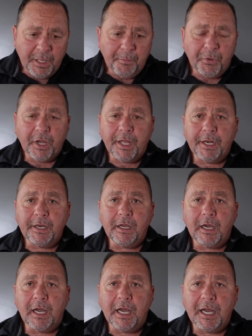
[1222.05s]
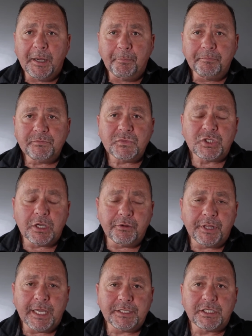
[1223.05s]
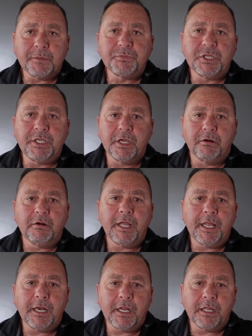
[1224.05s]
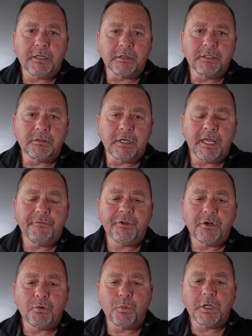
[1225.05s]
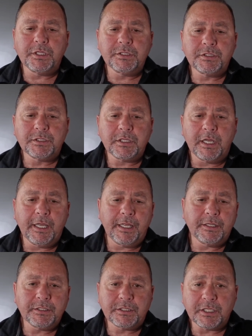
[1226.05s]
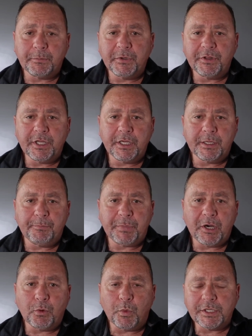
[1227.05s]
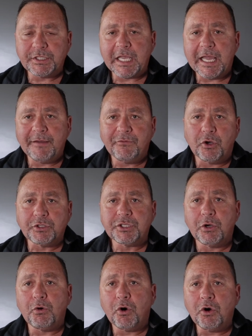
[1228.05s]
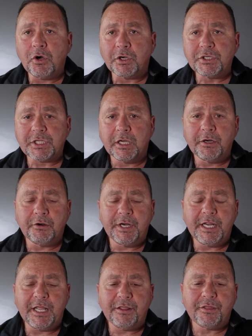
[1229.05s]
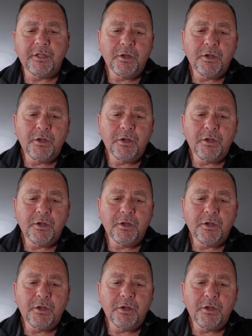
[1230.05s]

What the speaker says: But so that's up to you. And a little heavier ones and some of the better ones have also hooks underneath